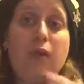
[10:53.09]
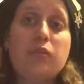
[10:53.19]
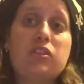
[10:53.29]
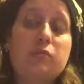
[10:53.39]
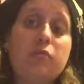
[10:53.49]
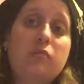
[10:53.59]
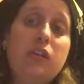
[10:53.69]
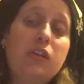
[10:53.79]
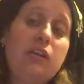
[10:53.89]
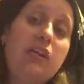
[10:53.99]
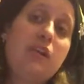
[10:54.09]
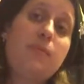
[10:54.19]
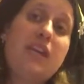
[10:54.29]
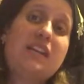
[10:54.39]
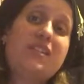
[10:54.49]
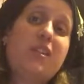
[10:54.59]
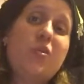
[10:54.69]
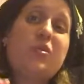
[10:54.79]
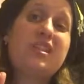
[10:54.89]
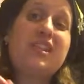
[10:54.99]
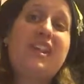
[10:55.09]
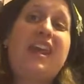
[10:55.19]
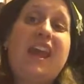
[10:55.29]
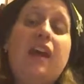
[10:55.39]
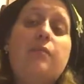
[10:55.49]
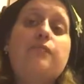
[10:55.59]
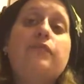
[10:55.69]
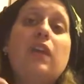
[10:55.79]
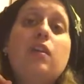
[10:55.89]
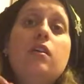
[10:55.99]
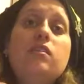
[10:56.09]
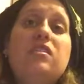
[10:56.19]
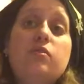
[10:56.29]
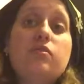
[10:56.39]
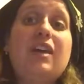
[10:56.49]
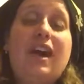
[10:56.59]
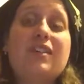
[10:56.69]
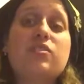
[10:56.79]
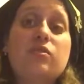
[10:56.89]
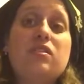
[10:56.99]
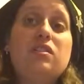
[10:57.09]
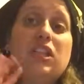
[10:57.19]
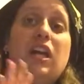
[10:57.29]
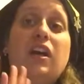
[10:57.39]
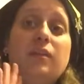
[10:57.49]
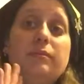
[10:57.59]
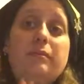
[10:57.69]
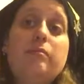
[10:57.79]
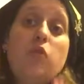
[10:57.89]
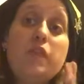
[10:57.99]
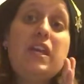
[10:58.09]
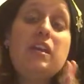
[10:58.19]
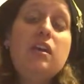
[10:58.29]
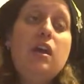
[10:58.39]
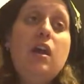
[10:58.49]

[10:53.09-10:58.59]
which I'm going to keep it as close as I can to the actual movie,